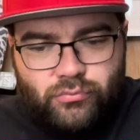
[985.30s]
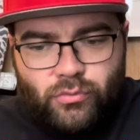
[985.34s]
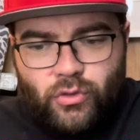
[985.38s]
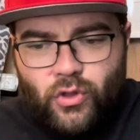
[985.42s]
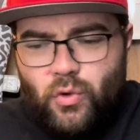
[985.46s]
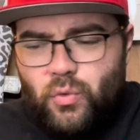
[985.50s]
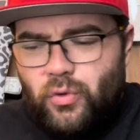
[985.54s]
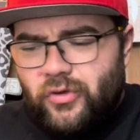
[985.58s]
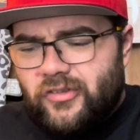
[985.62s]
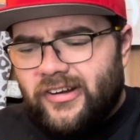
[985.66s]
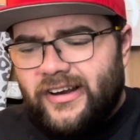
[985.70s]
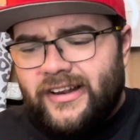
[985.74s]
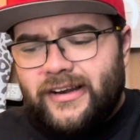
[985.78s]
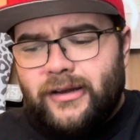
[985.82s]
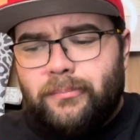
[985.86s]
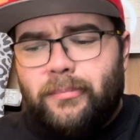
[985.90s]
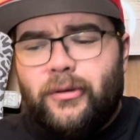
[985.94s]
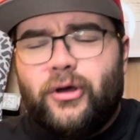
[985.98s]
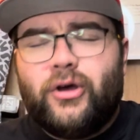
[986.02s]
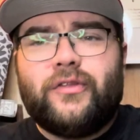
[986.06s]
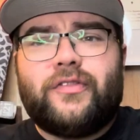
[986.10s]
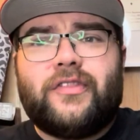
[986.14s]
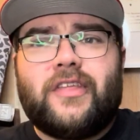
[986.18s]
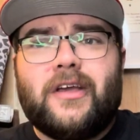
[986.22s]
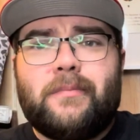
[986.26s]
was a little
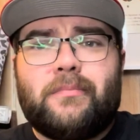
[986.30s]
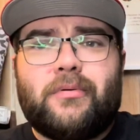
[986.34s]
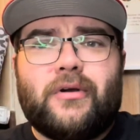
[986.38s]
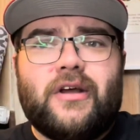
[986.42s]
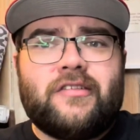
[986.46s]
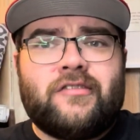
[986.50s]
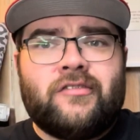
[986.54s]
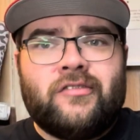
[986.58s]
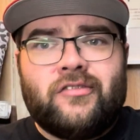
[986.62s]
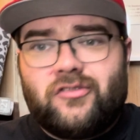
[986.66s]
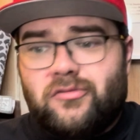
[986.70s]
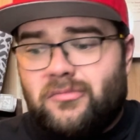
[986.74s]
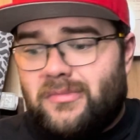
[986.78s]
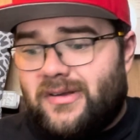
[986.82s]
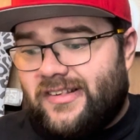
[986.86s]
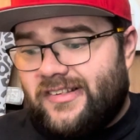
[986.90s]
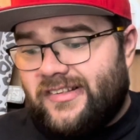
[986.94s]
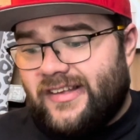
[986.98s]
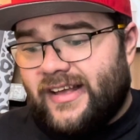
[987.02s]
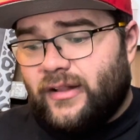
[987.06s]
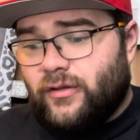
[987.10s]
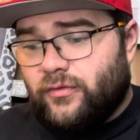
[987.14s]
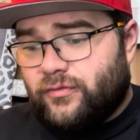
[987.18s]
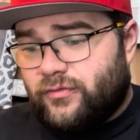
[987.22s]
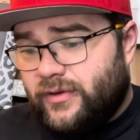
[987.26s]
birthday present to
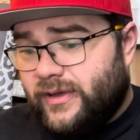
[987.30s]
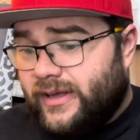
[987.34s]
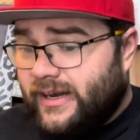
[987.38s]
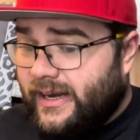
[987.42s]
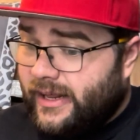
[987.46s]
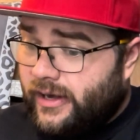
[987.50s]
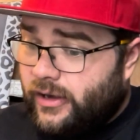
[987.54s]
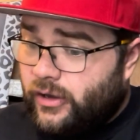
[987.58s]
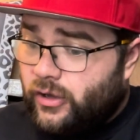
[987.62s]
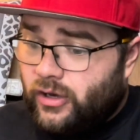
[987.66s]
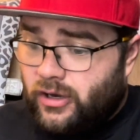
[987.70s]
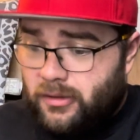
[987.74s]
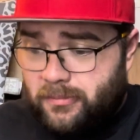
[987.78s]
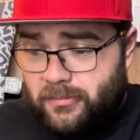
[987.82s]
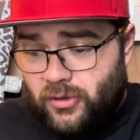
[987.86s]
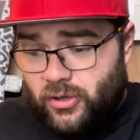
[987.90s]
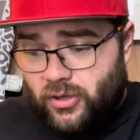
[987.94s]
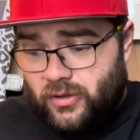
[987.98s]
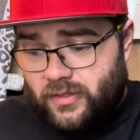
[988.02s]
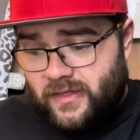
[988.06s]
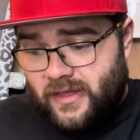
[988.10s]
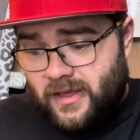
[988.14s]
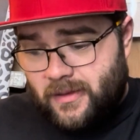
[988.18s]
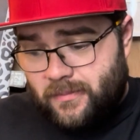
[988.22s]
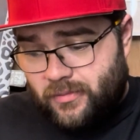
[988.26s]
myself, really, an early
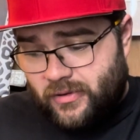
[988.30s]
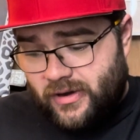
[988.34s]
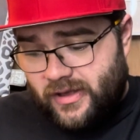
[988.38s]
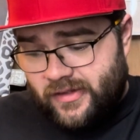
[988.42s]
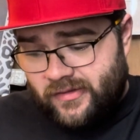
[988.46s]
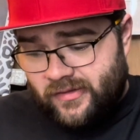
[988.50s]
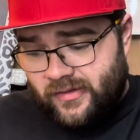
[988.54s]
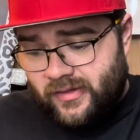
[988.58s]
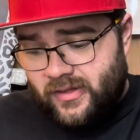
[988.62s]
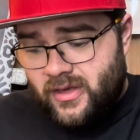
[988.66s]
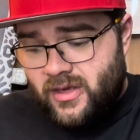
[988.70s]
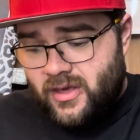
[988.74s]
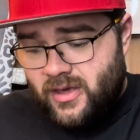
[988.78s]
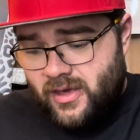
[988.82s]
birthday present.